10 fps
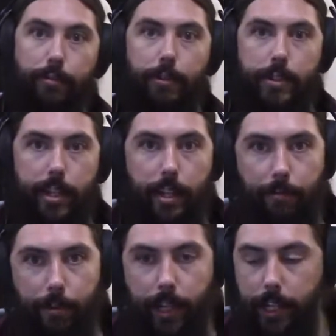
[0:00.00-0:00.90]
for sitting
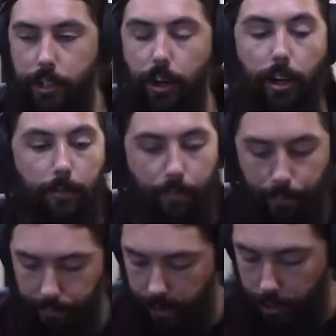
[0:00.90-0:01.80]
for the guitar
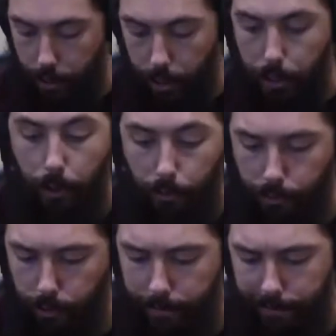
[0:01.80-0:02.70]
that you can use.
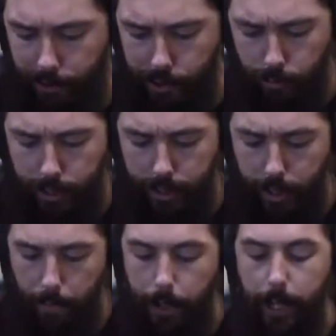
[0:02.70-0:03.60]
So the first one's going
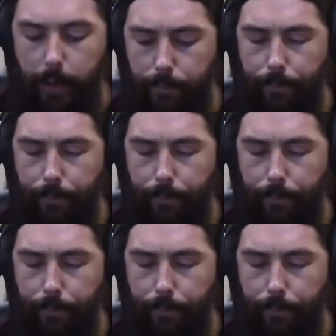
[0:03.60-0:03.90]
to be